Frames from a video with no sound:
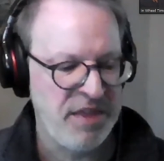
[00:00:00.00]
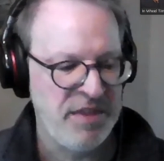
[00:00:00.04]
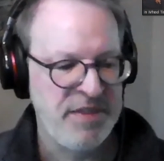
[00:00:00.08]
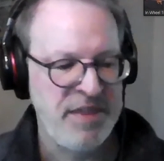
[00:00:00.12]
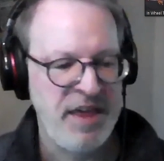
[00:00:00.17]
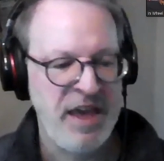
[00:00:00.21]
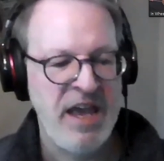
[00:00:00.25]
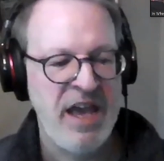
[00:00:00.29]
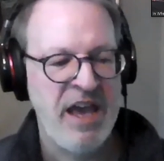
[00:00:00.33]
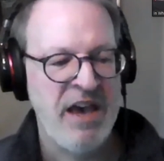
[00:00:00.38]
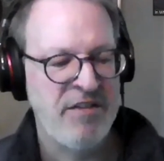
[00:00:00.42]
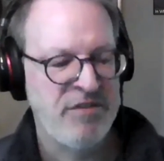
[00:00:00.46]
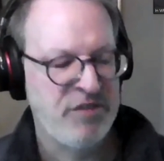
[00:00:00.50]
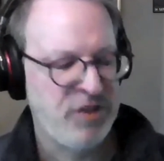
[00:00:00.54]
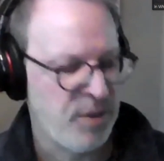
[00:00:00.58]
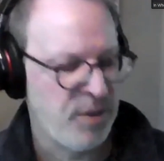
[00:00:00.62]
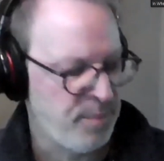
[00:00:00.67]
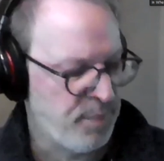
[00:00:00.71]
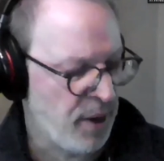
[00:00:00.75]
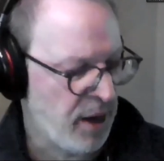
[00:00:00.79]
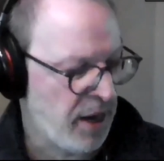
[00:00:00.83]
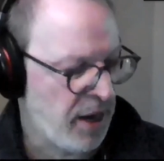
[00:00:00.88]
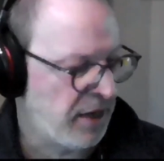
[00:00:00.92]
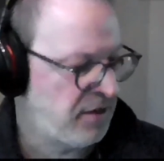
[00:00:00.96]
They have
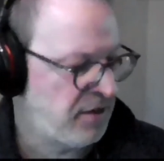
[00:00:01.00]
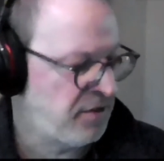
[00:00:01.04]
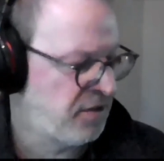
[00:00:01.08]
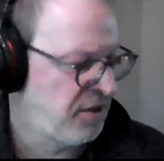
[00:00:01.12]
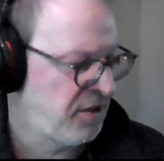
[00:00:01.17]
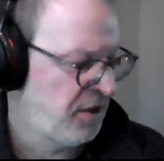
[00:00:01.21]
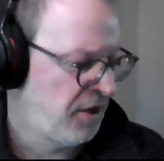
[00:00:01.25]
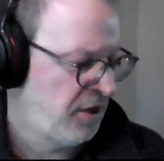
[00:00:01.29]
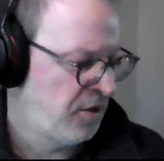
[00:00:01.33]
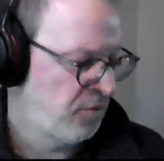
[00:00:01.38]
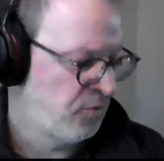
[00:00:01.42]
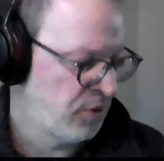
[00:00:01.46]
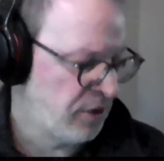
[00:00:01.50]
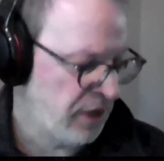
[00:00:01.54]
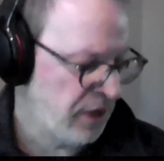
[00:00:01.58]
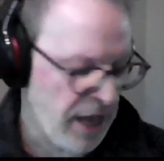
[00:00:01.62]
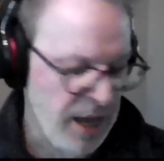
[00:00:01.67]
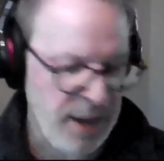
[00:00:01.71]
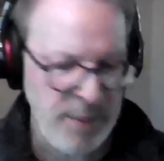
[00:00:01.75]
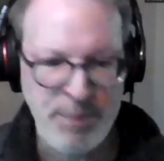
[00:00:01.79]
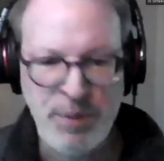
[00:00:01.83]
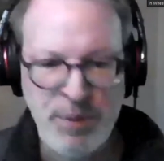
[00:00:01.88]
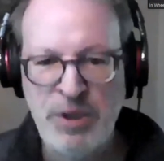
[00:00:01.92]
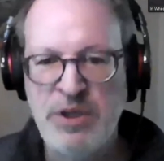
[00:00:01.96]
combined
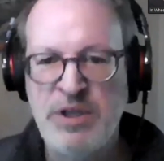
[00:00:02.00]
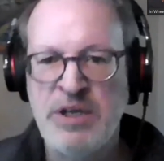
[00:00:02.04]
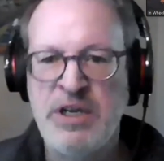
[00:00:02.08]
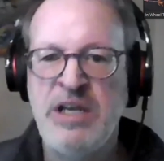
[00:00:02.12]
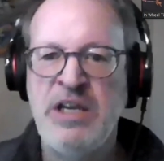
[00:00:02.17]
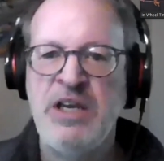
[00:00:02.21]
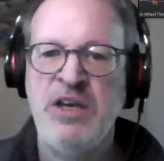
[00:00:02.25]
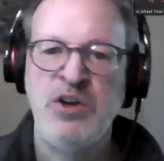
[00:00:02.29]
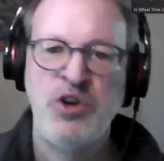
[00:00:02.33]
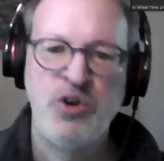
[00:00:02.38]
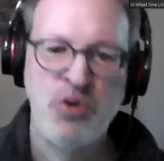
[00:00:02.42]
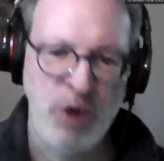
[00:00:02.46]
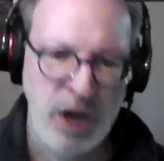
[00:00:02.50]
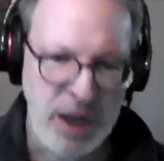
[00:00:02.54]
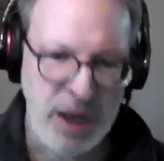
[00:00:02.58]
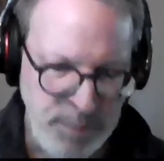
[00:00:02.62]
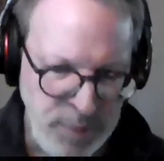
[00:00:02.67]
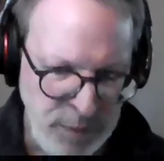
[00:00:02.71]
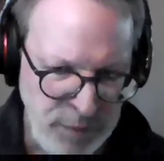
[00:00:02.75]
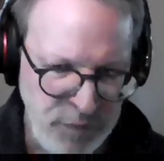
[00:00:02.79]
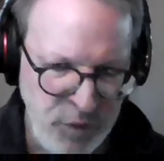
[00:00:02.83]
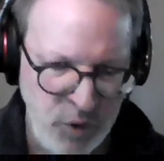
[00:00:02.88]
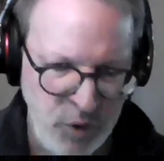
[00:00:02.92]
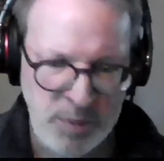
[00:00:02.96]
reliability, great
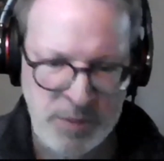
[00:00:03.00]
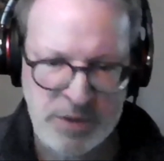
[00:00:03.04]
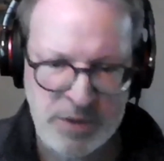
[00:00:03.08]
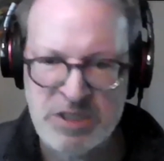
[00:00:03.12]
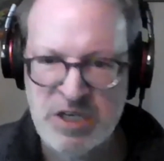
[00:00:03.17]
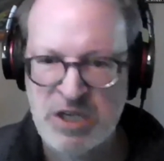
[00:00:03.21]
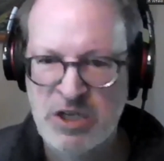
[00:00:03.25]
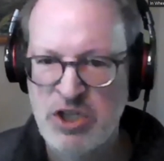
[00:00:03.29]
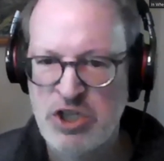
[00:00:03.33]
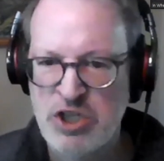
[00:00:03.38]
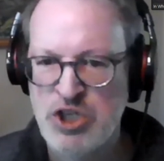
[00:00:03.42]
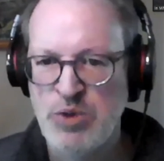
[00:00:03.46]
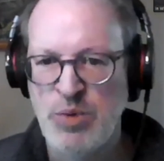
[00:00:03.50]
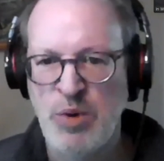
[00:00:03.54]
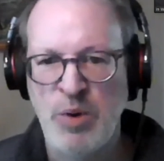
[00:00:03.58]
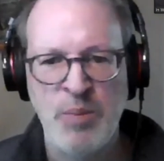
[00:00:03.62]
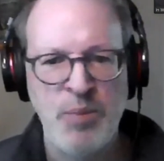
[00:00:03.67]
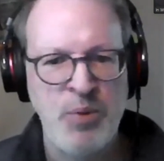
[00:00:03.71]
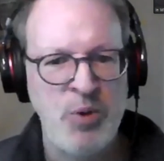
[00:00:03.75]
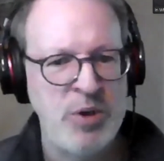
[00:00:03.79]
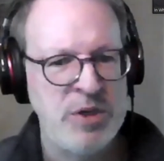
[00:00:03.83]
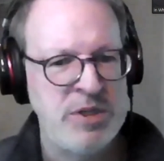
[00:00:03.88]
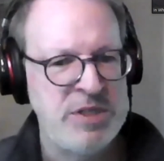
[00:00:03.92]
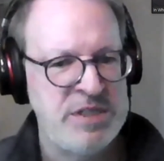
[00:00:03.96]
performance in consumer
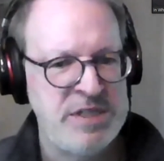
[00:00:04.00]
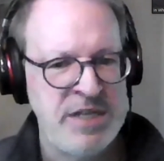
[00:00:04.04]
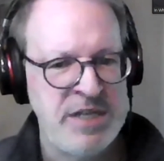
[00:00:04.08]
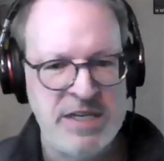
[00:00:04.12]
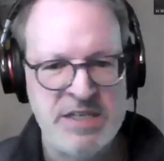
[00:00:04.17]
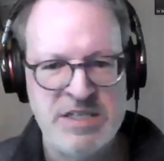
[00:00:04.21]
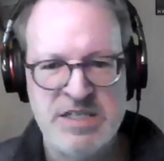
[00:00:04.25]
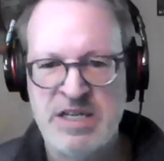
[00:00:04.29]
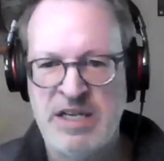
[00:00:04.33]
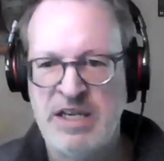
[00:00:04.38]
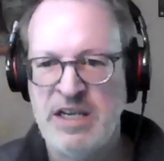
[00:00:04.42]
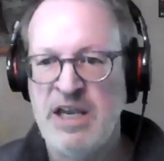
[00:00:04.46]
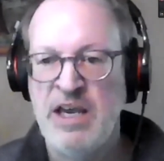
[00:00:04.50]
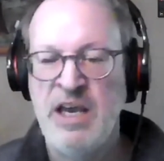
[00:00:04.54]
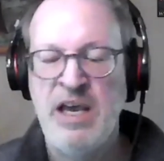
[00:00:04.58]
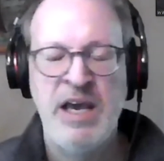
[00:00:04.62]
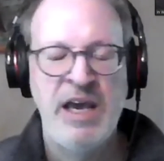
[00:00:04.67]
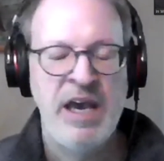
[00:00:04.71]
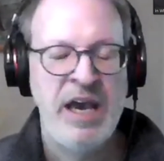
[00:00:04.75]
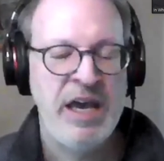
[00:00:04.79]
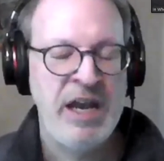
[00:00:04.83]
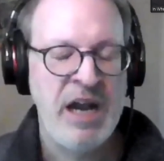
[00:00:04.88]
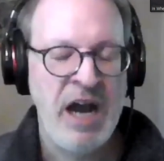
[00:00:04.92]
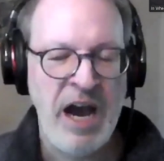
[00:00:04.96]
reports testing,
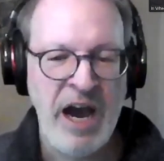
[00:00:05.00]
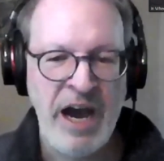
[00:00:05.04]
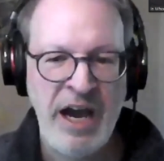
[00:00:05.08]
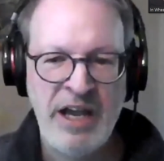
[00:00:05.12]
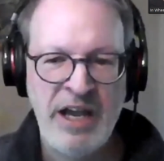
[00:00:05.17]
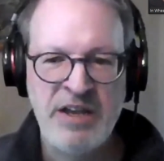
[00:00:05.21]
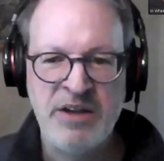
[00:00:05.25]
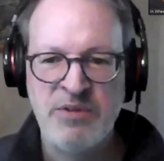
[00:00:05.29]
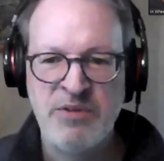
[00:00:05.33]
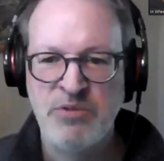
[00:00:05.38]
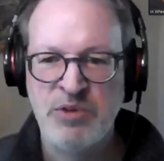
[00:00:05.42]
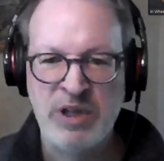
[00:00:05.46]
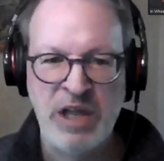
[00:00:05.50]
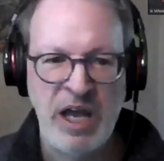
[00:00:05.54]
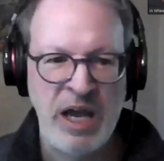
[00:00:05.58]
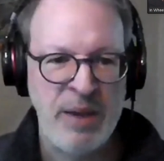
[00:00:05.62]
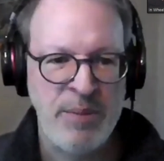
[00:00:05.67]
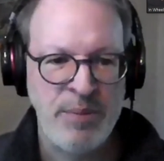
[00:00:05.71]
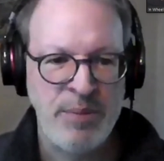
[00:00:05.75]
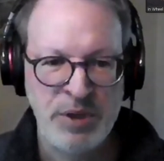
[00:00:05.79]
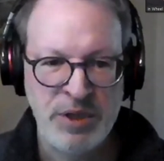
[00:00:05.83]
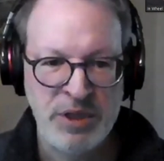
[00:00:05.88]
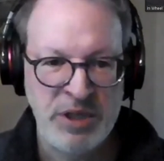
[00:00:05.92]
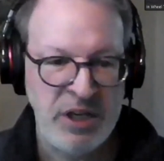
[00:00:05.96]
and high
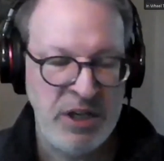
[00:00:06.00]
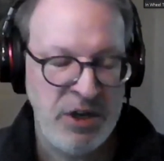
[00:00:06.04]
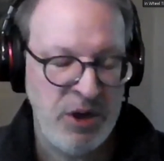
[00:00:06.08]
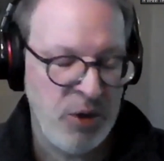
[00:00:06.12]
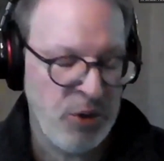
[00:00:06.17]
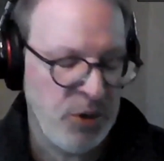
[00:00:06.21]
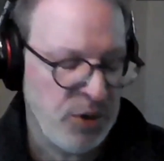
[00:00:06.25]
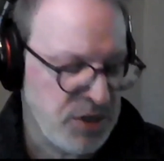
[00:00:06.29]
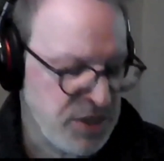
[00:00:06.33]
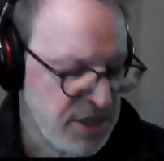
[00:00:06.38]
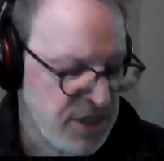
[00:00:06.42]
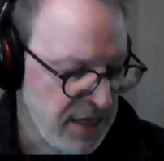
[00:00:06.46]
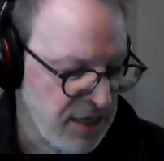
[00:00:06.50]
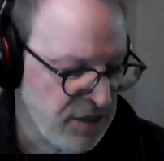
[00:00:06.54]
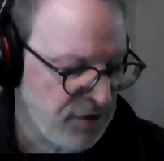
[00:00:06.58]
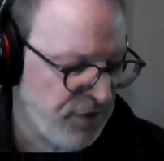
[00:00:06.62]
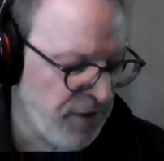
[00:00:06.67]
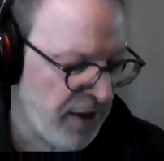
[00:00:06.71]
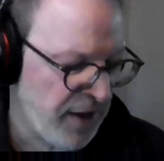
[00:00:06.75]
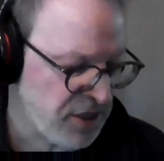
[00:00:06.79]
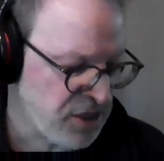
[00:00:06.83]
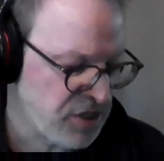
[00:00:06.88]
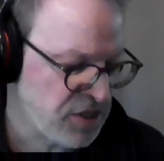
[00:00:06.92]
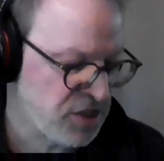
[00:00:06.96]
reliability and owner
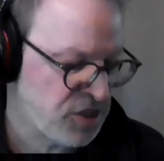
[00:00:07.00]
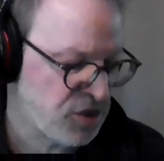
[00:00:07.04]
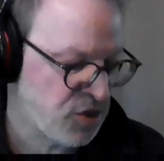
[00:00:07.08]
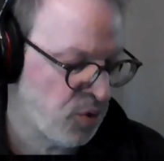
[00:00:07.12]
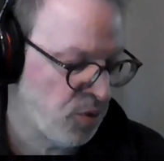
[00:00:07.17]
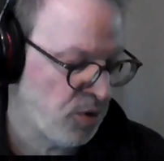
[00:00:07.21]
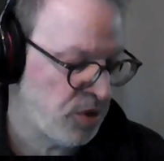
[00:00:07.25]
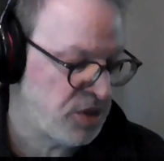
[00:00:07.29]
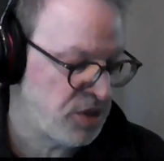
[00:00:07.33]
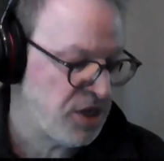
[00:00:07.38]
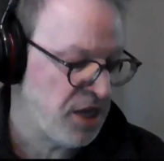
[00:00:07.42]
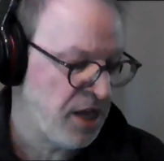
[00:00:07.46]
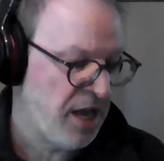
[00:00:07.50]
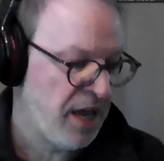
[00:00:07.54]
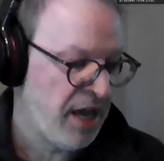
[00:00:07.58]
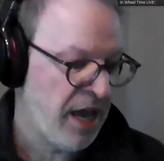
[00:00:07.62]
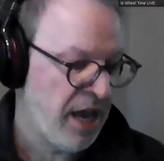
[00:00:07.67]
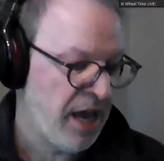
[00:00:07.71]
satisfaction scores.